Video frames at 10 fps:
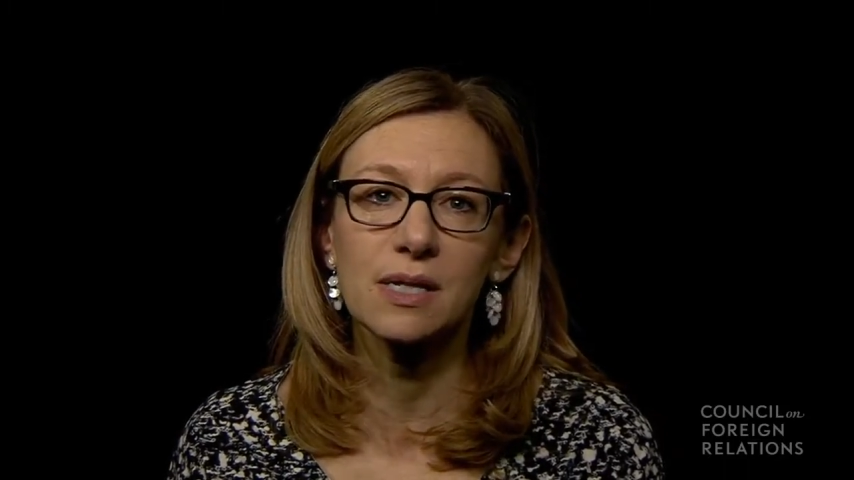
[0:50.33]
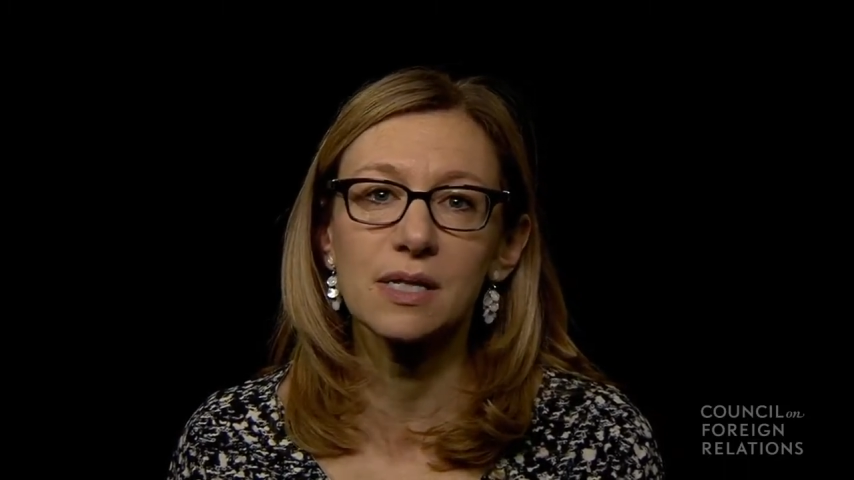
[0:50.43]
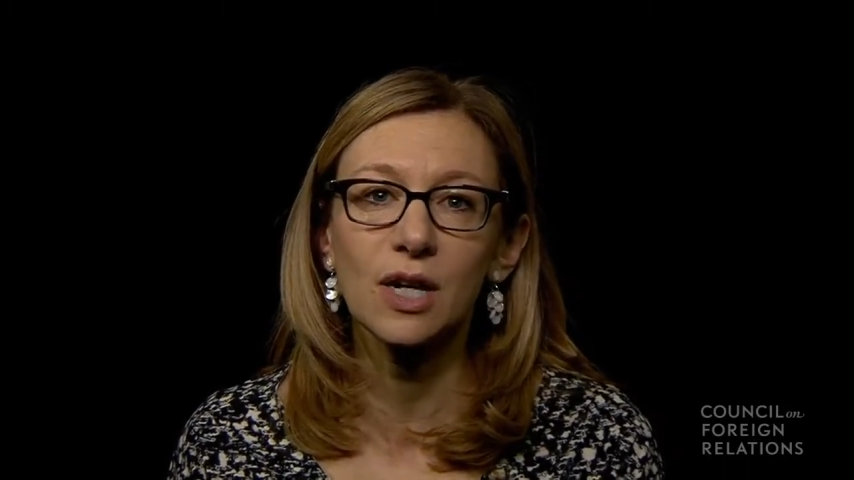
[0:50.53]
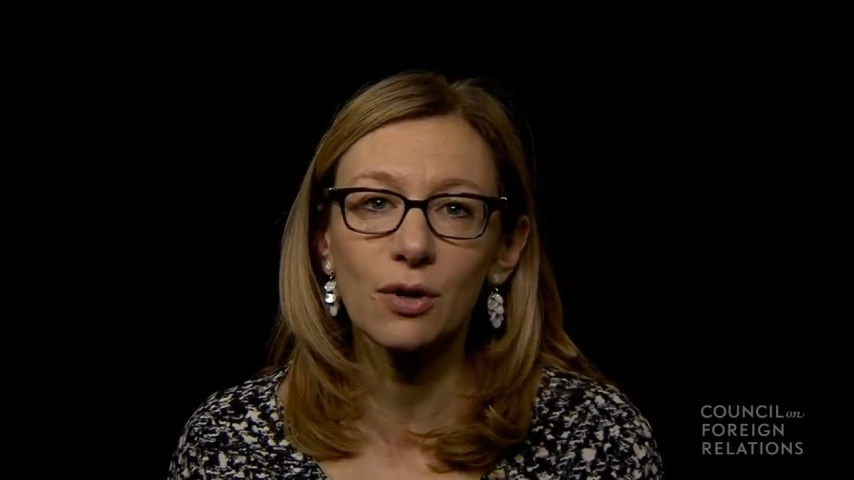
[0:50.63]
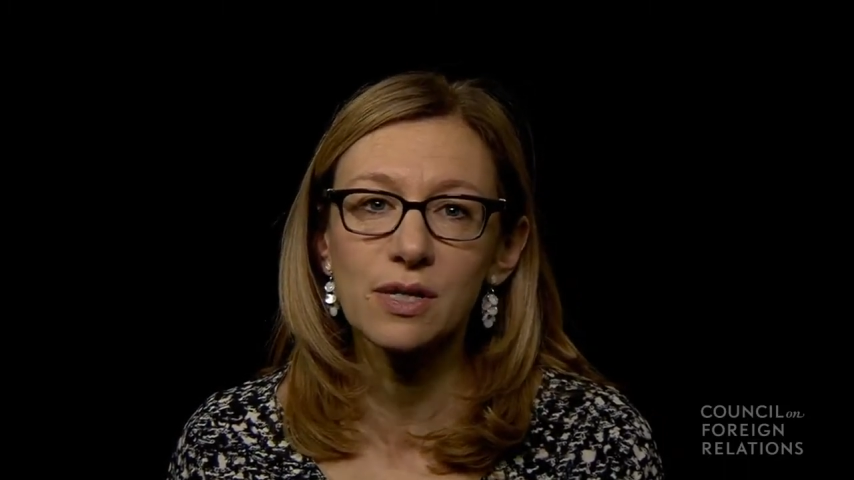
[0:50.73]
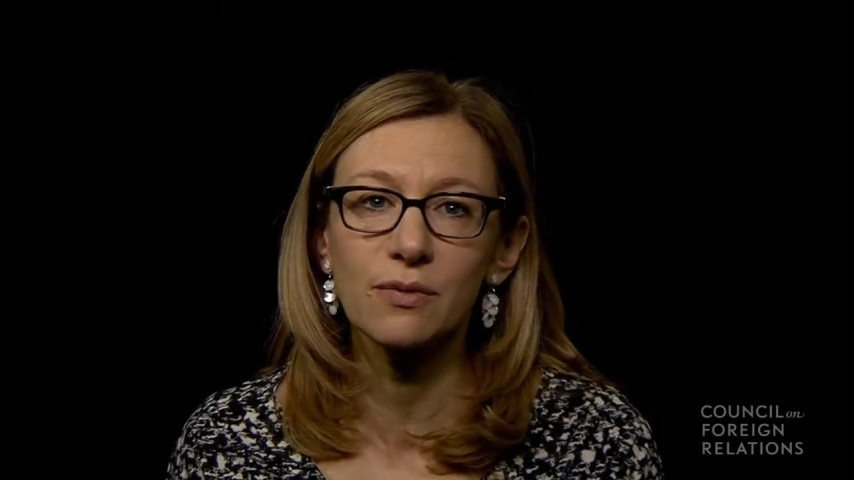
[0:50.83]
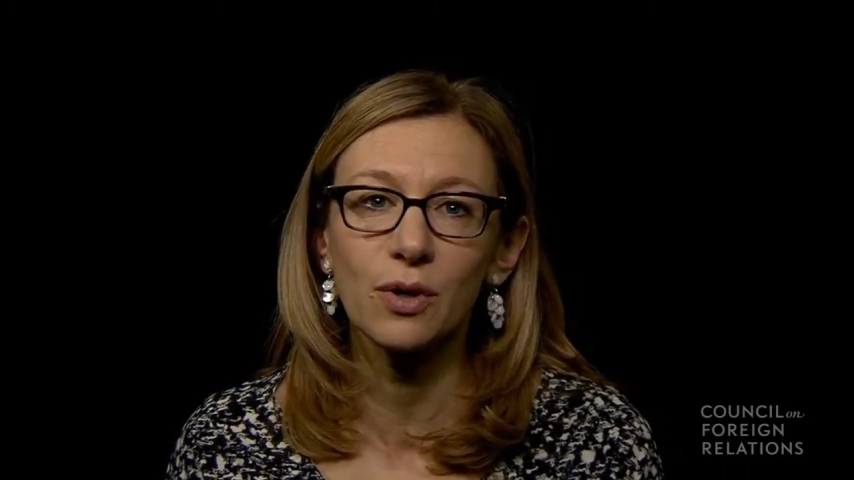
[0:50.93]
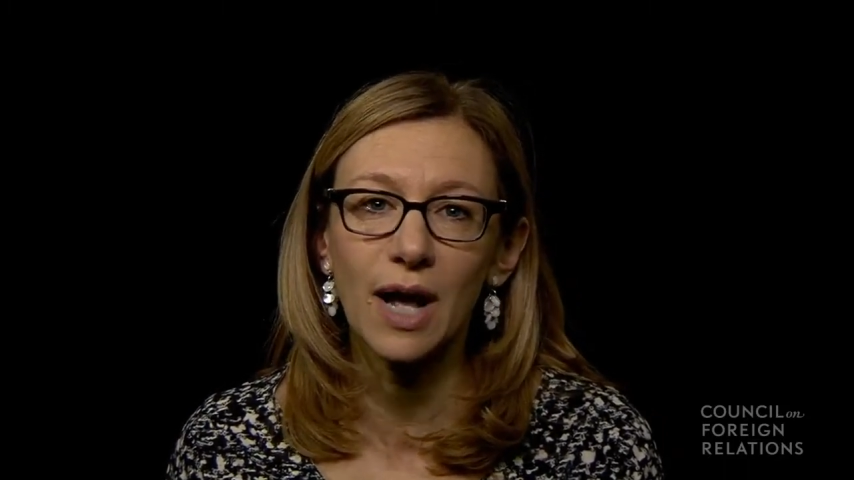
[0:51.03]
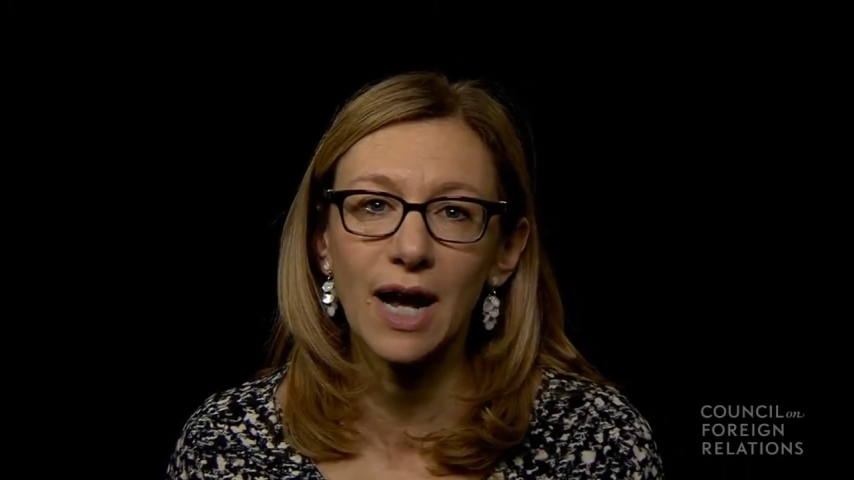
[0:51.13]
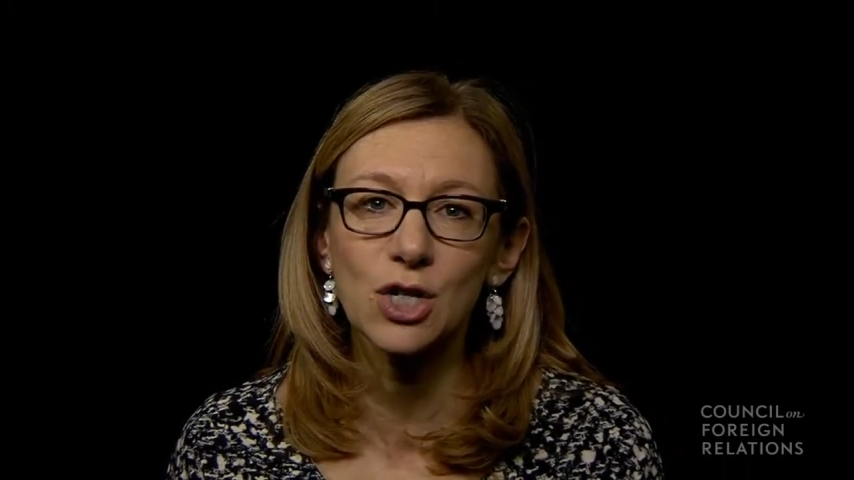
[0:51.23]
series of
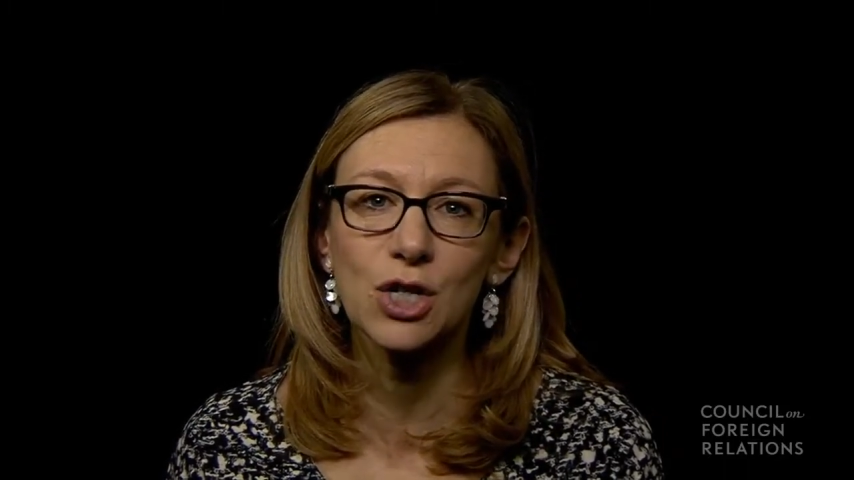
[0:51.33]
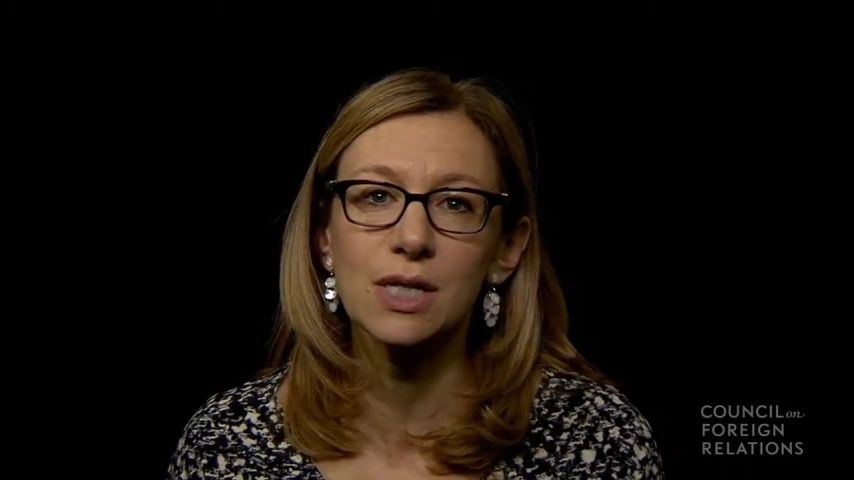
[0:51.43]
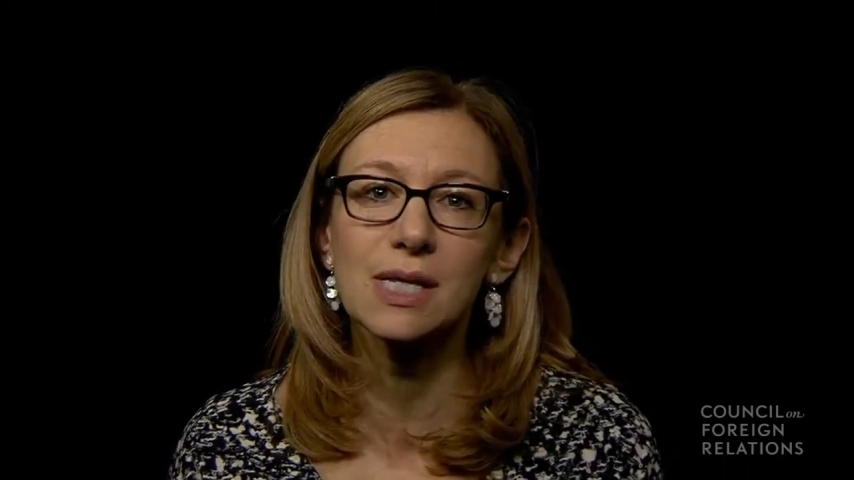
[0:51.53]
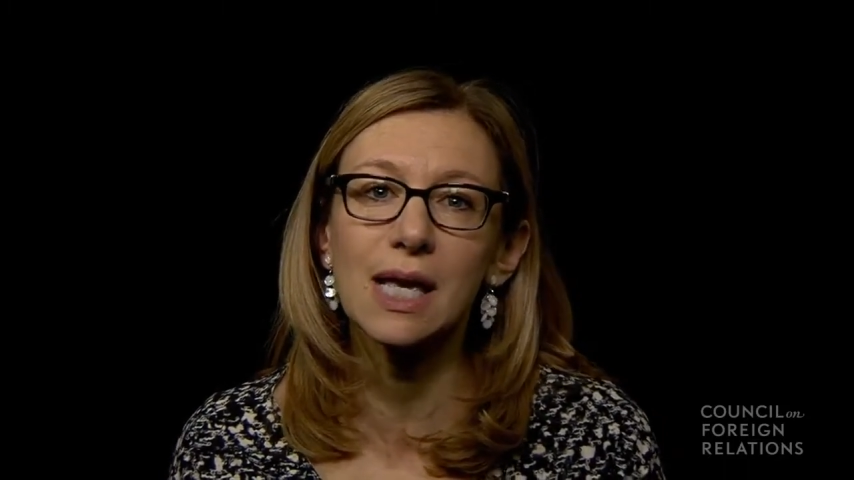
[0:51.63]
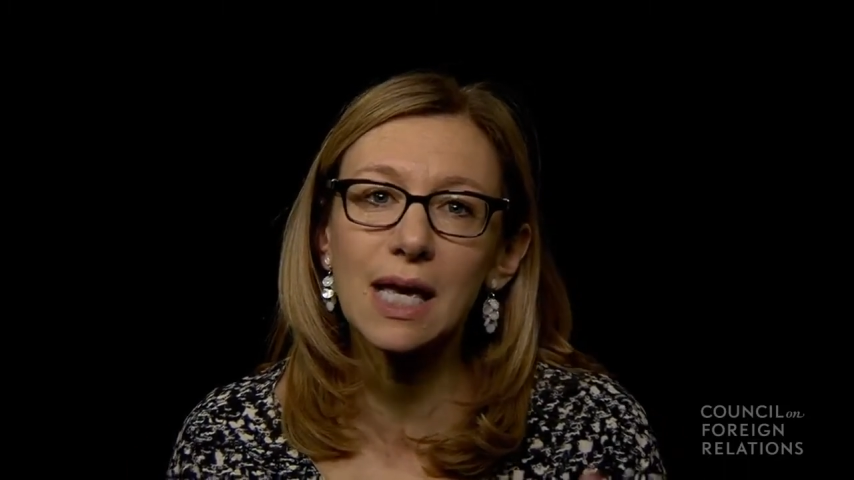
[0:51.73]
reactions